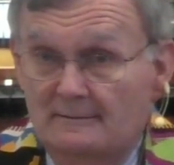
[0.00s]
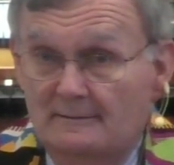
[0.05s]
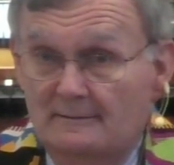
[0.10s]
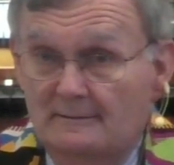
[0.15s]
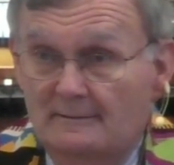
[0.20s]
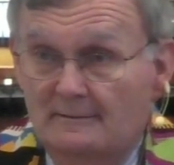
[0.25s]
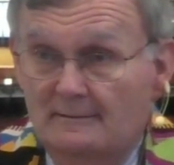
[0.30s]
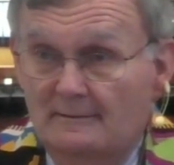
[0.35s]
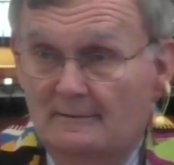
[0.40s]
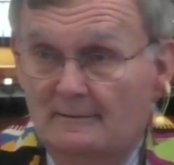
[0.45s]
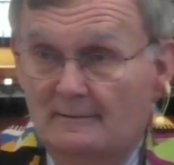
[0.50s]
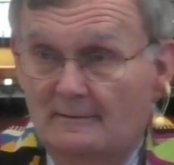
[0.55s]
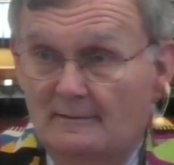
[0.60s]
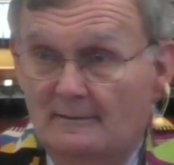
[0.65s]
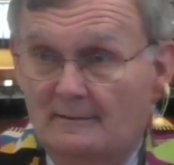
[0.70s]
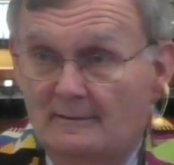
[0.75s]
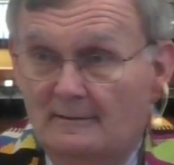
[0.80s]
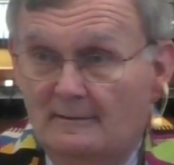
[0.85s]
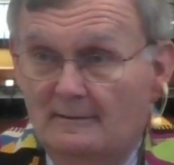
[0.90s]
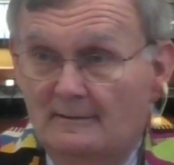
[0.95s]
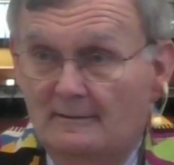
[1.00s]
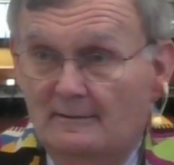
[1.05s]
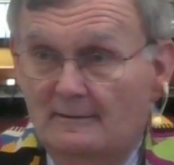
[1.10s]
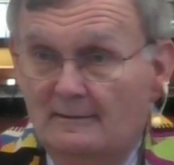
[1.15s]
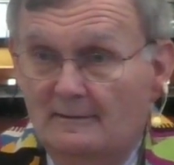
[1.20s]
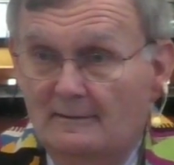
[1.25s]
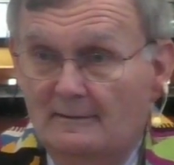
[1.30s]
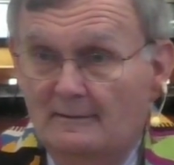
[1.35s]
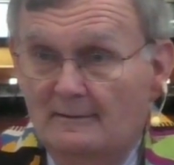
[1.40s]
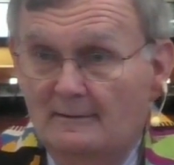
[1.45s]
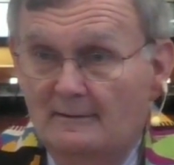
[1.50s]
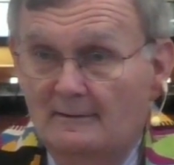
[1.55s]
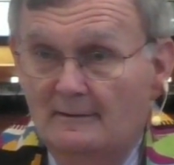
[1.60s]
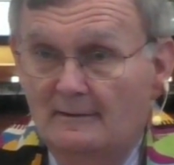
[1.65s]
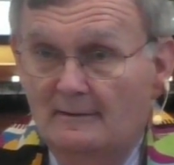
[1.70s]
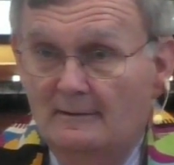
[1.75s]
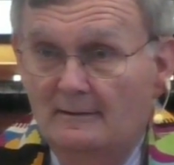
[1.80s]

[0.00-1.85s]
No one is speaking in this clip.